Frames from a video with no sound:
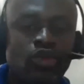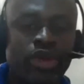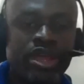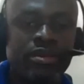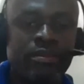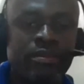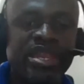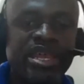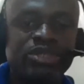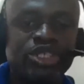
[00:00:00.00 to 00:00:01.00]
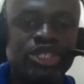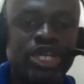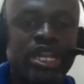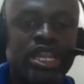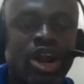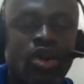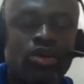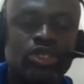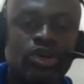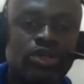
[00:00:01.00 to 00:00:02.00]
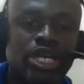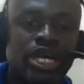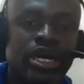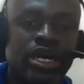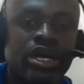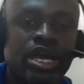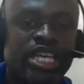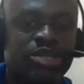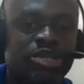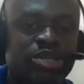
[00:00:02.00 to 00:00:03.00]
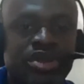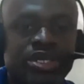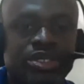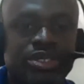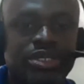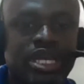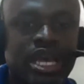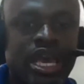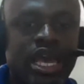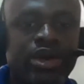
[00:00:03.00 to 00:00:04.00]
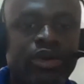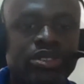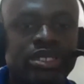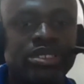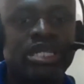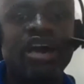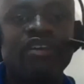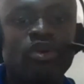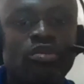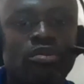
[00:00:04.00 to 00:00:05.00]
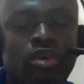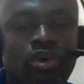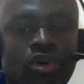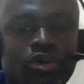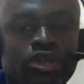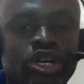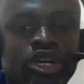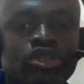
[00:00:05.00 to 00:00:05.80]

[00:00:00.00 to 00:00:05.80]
we made them share their cross-culture experiences, and there was a staff on board